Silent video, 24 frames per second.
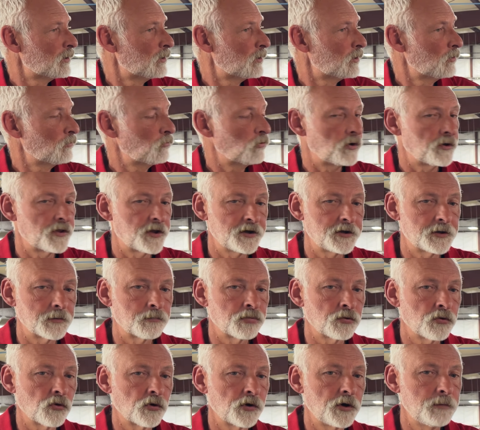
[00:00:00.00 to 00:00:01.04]
Well, they
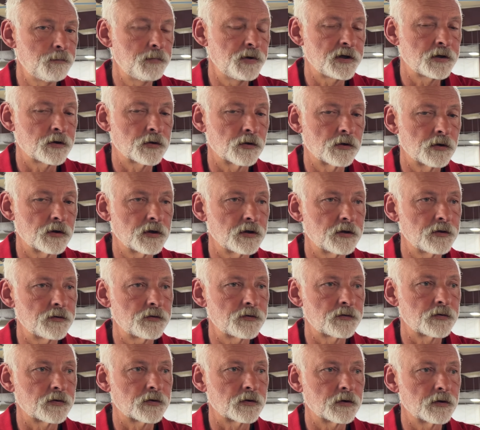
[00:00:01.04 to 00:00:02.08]
deployed
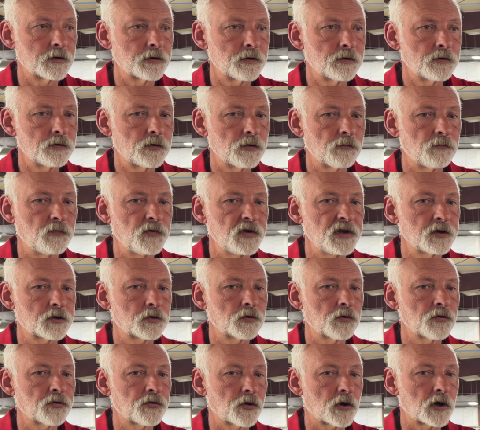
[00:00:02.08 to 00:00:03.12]
because the vehicle
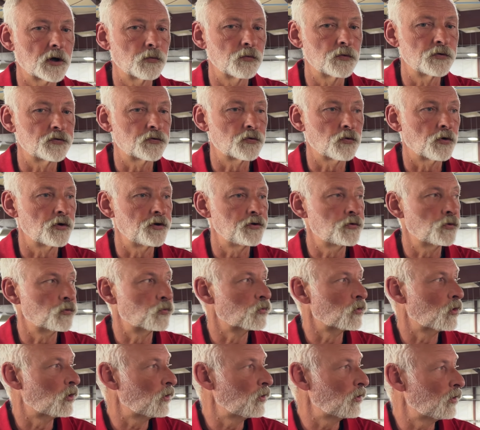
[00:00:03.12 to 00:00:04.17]
thought it was going to
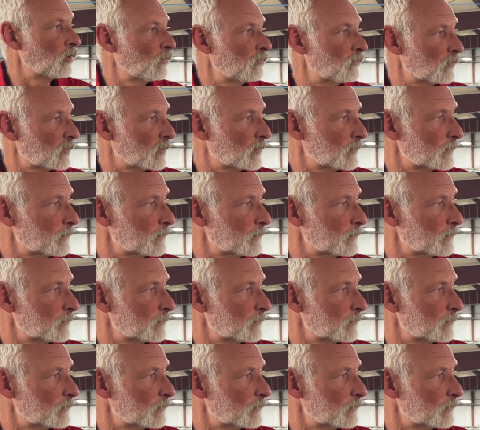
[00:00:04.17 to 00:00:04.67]
roll over.